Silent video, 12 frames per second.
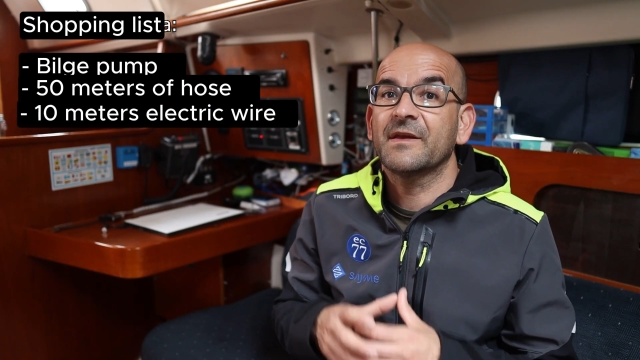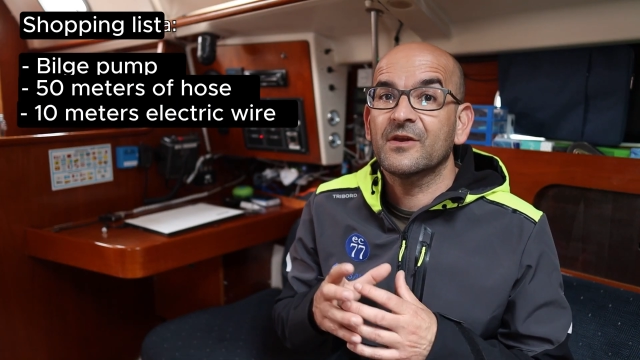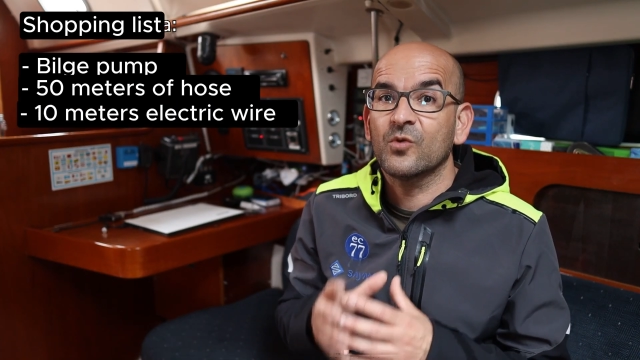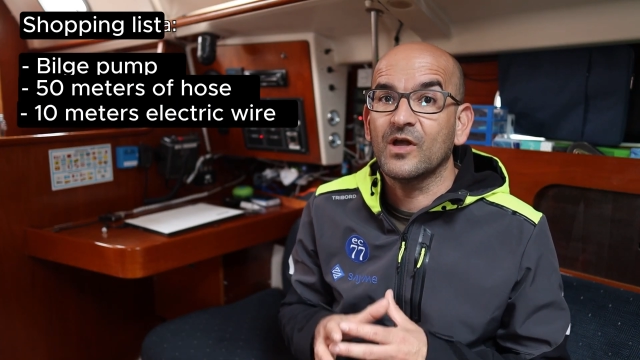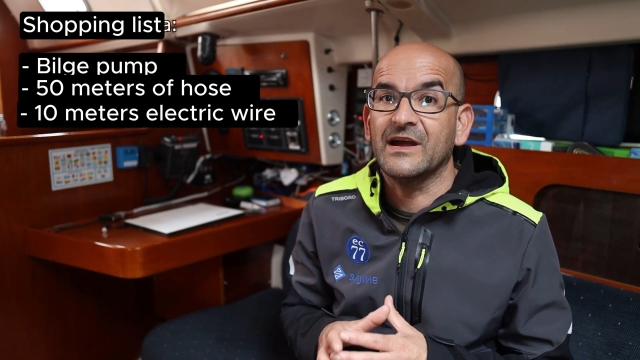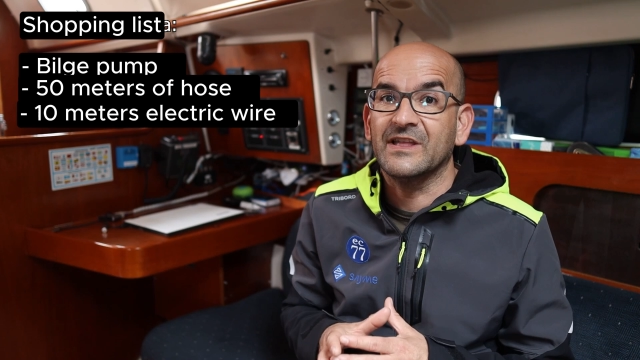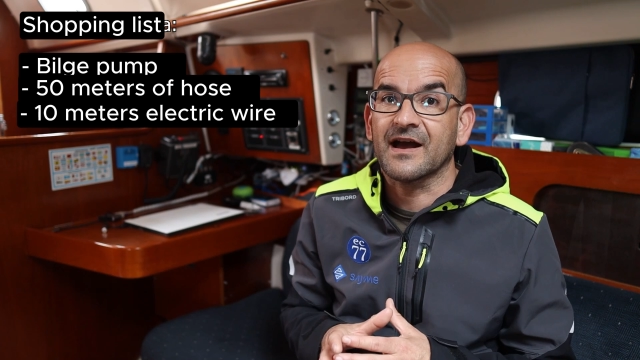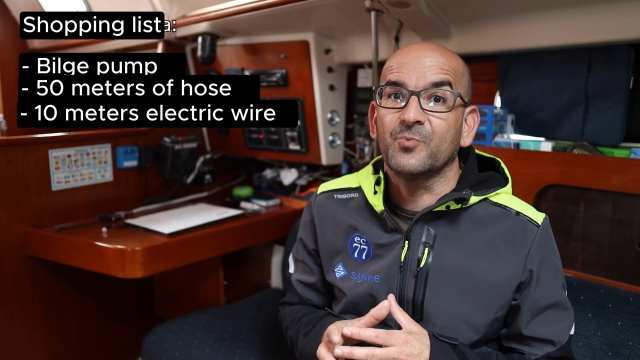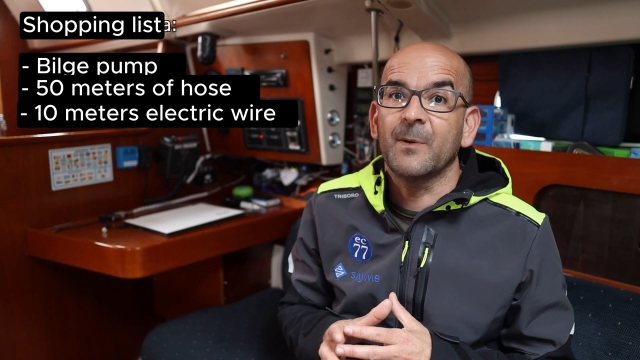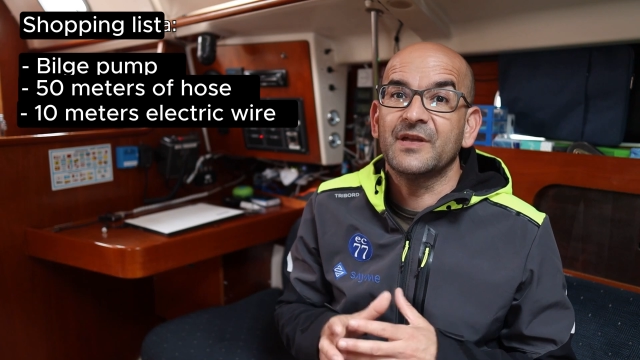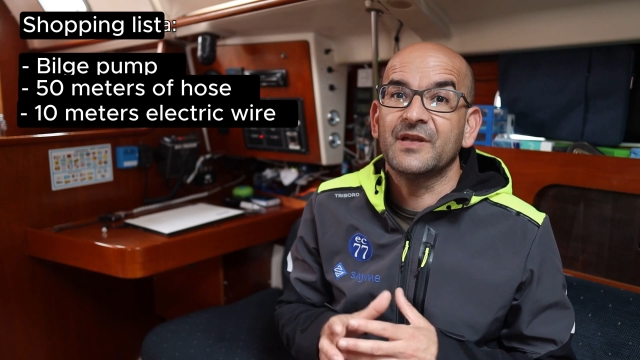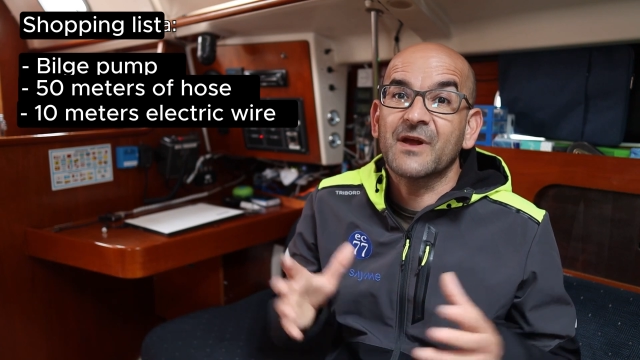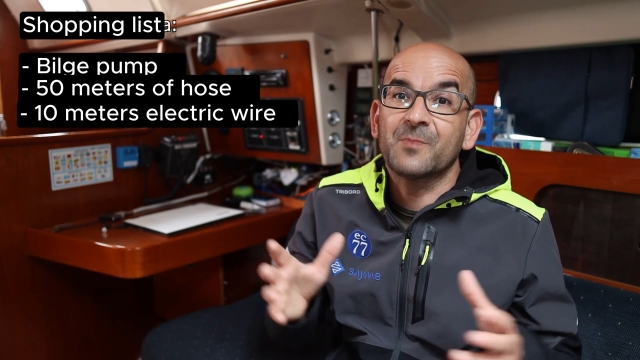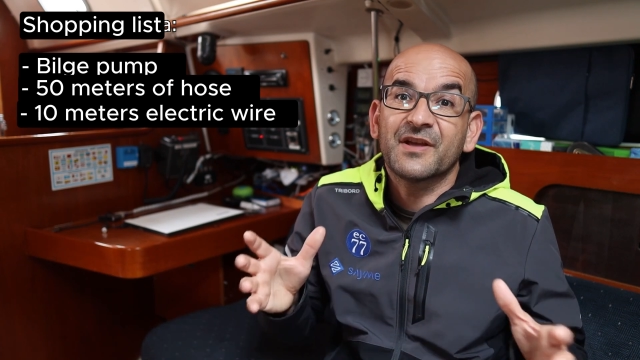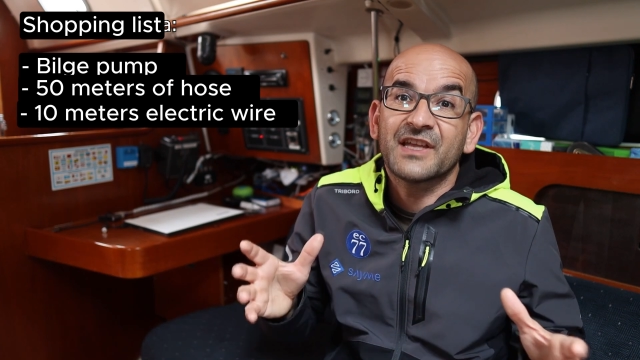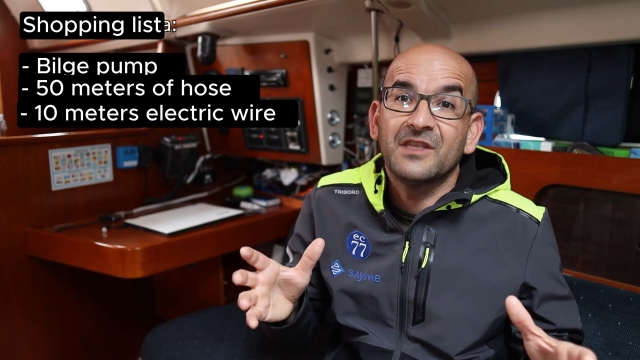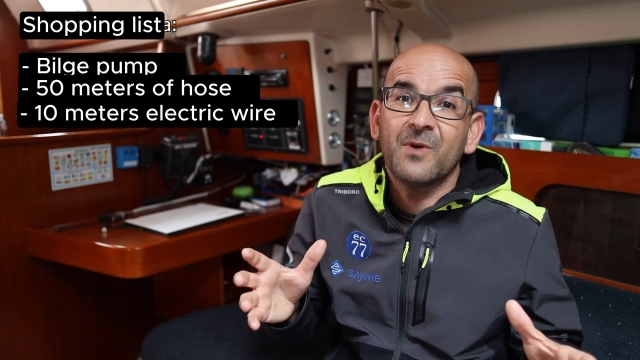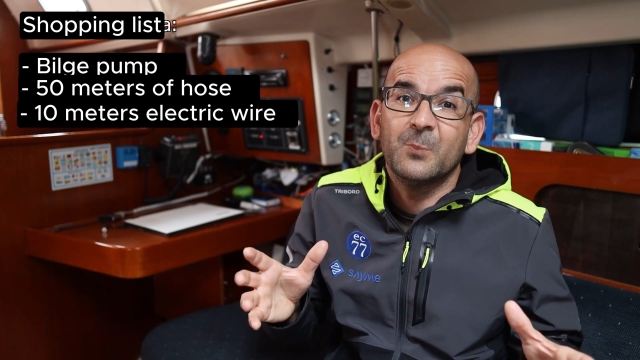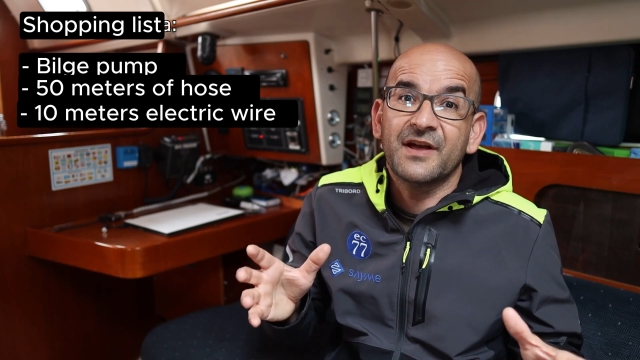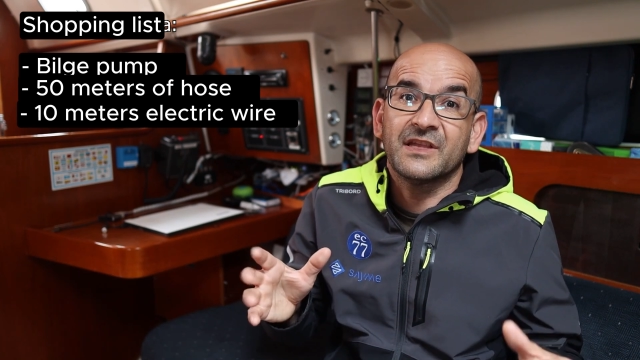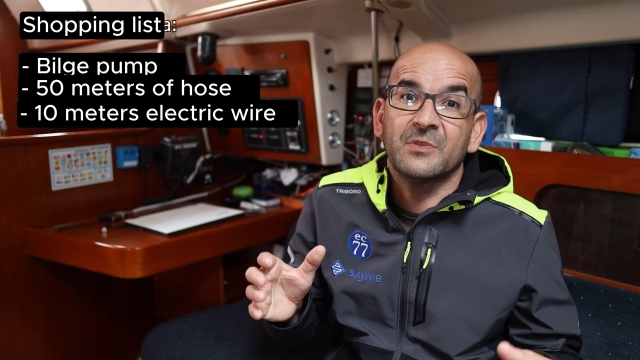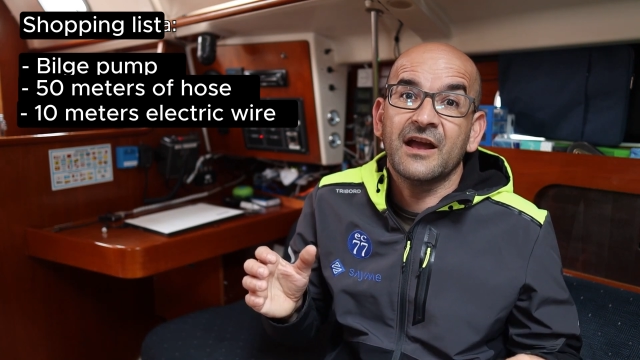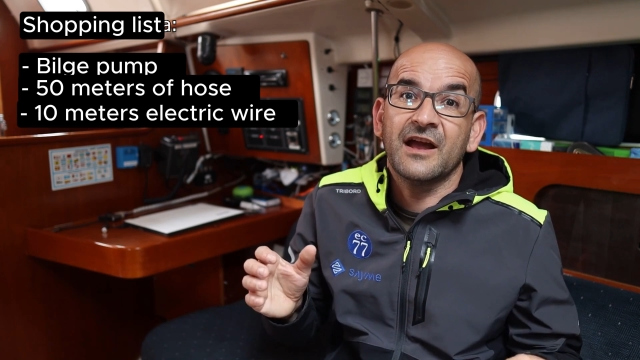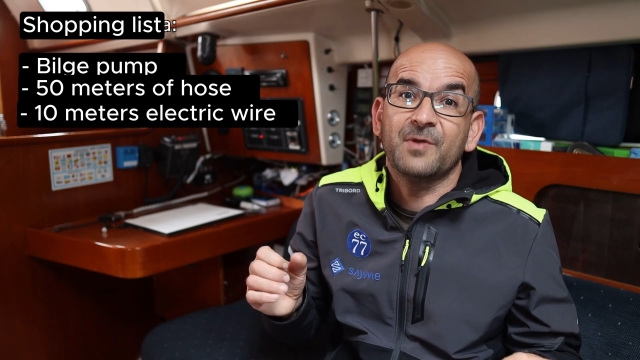You can lay more cable if you want
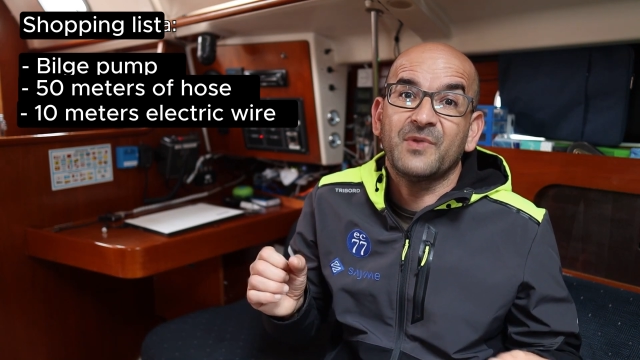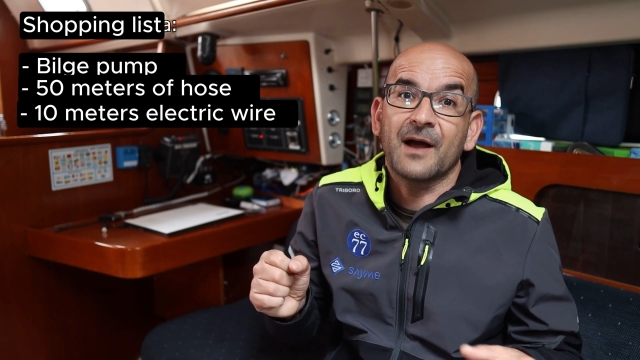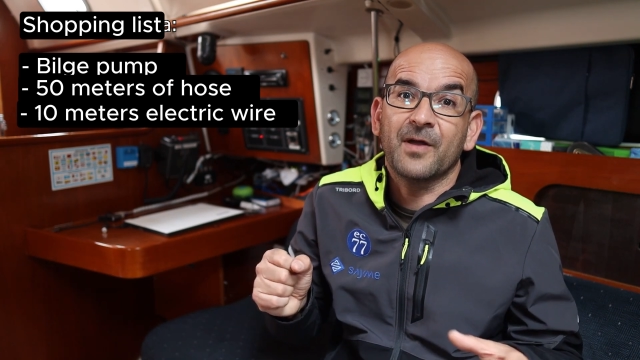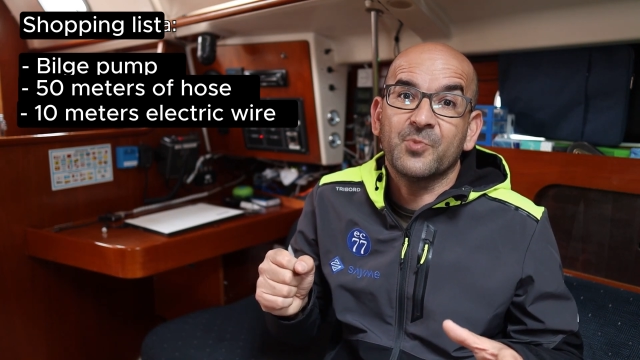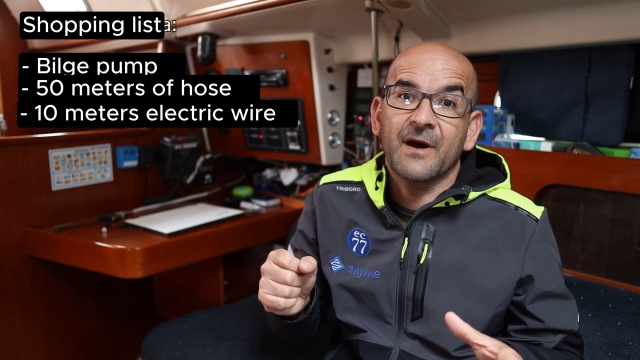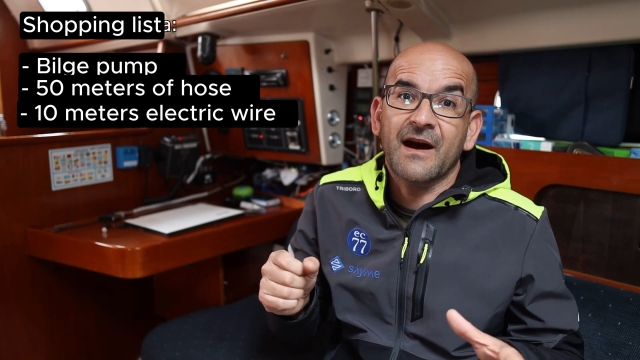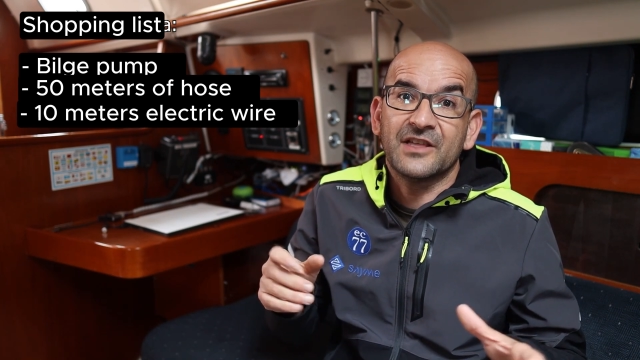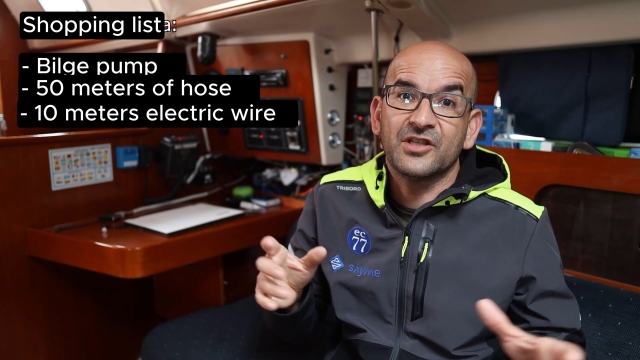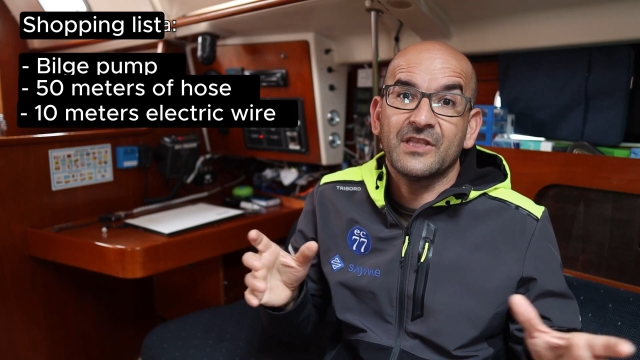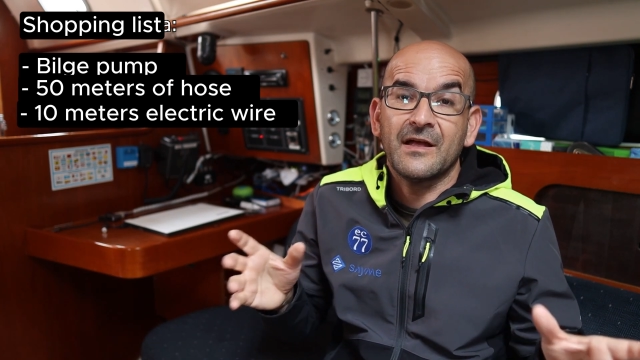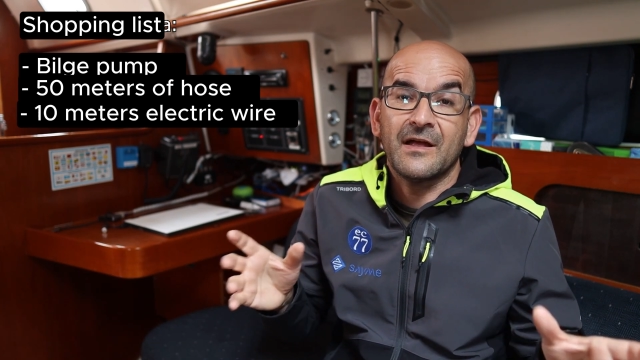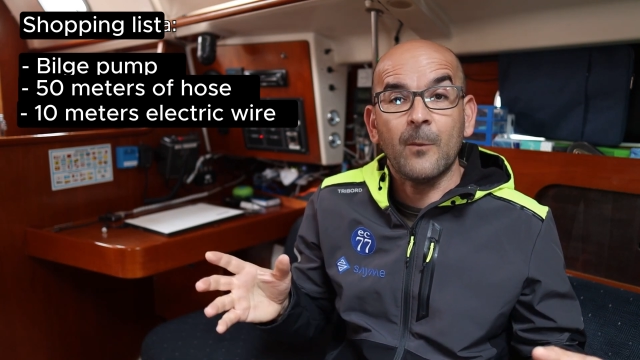to be able to help others,